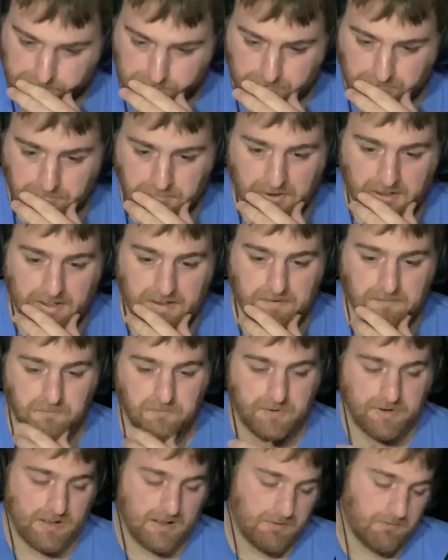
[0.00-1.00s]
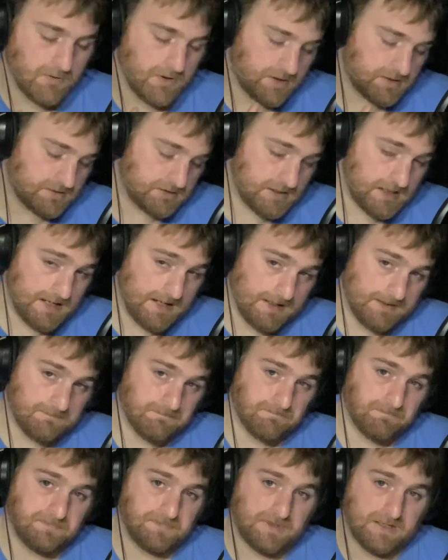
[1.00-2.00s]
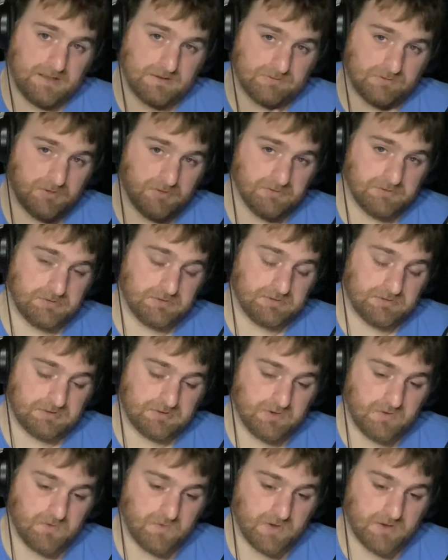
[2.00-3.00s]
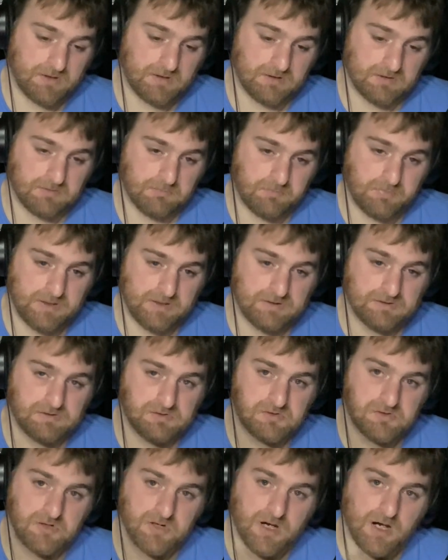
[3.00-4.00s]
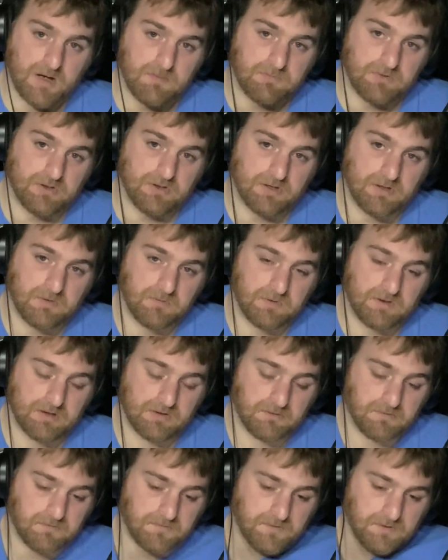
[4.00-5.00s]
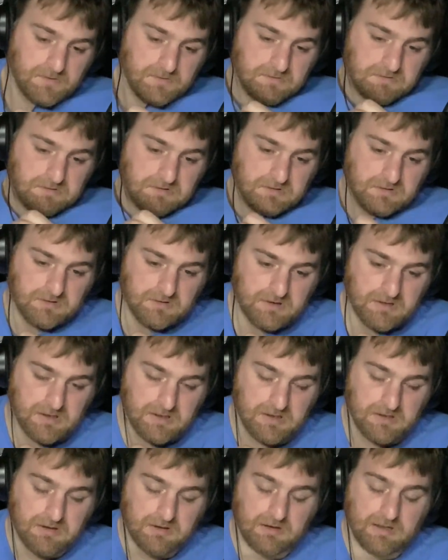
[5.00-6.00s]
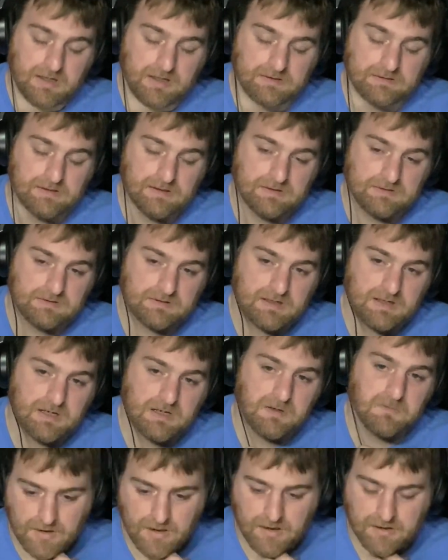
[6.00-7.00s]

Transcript: But when I worked that, I was also still working the pizza shop. We had our first kid at that time.